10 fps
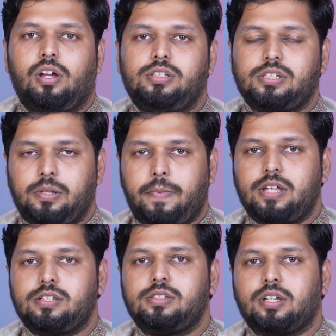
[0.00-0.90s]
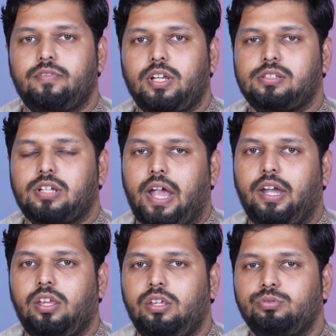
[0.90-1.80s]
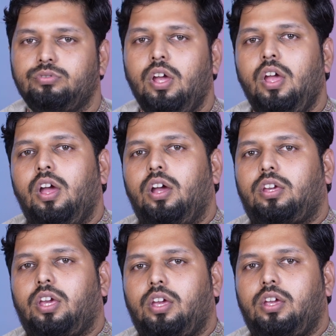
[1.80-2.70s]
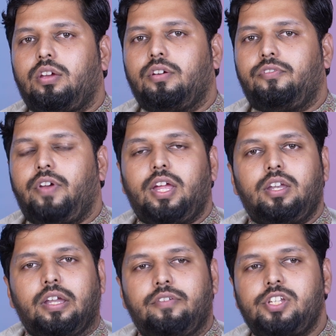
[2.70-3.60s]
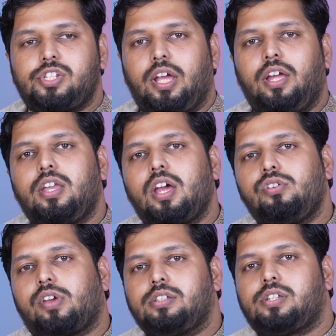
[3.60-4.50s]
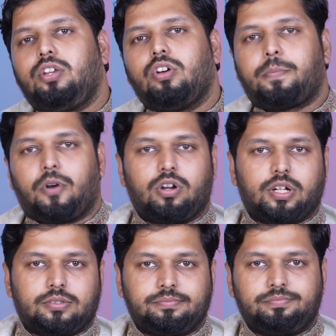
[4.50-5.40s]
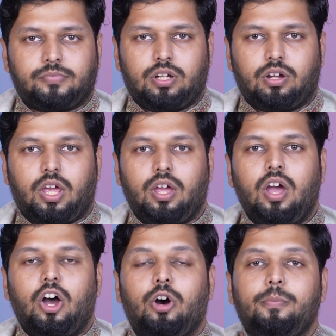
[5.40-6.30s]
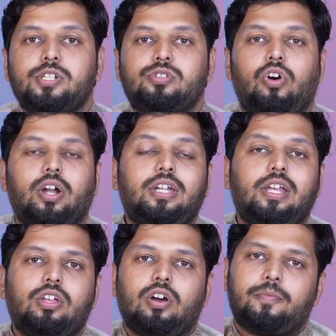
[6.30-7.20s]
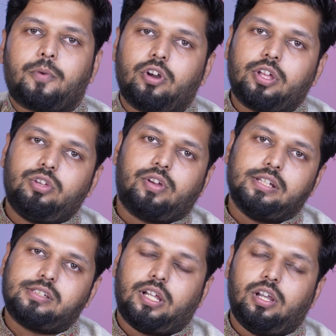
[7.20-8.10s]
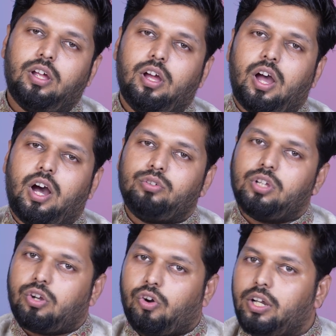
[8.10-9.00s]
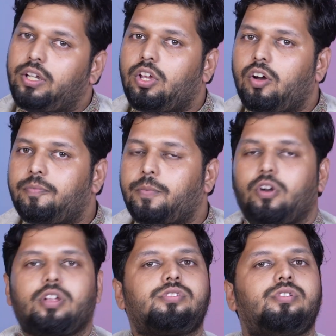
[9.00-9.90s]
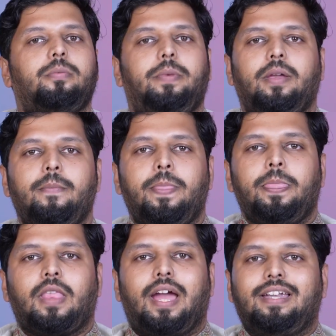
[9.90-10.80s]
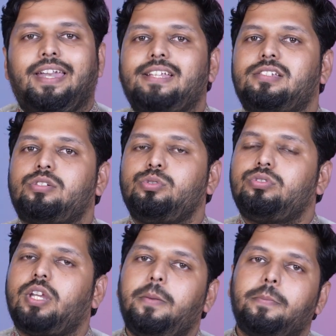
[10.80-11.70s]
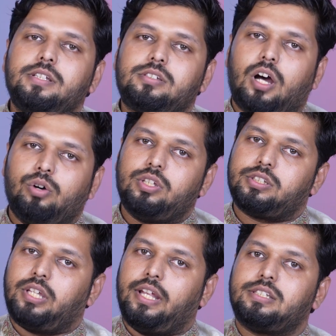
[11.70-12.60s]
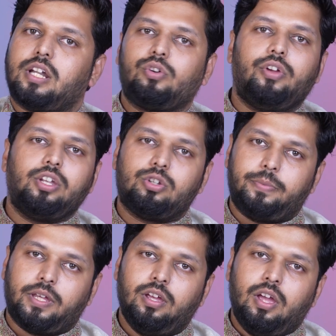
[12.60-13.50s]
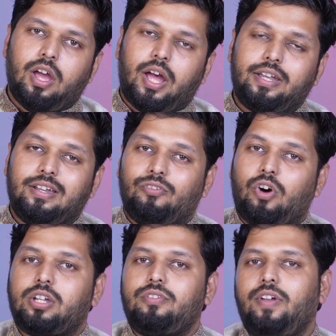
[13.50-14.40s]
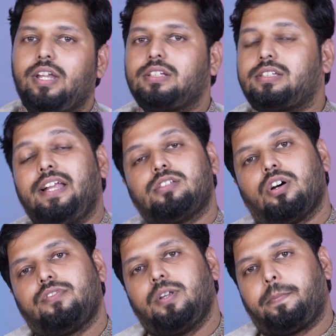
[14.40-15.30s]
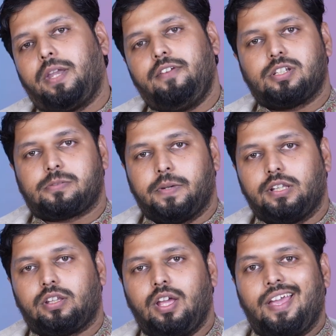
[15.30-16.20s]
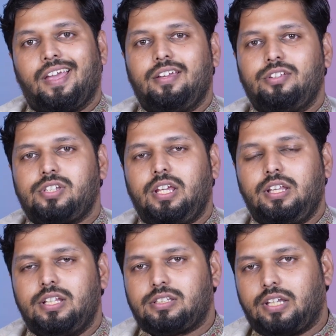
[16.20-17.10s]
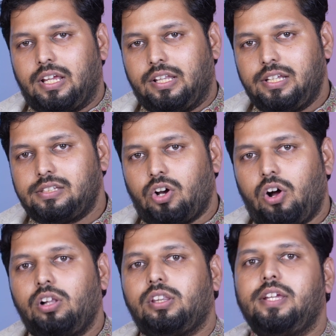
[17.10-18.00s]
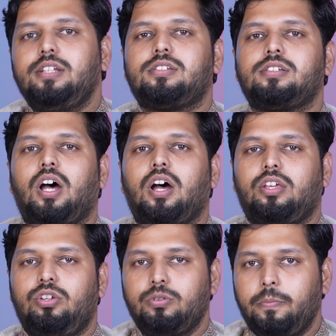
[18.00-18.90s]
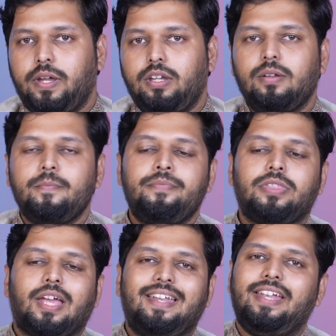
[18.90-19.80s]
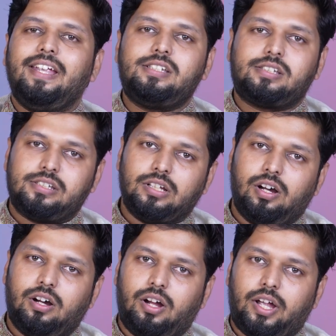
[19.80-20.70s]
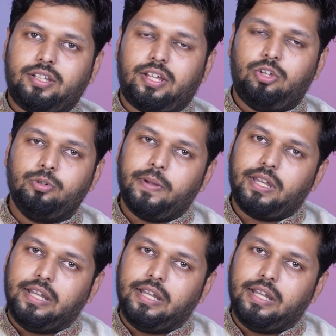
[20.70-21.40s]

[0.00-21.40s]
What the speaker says: Just imagine someone is guiding you in which area you can sell your product, okay, how much quantity of product you can sell, how the quality of product should be, and next 2-3 months how the sales are going to be, and what were the sales of the previous month. You see, these all things are human needs, and the human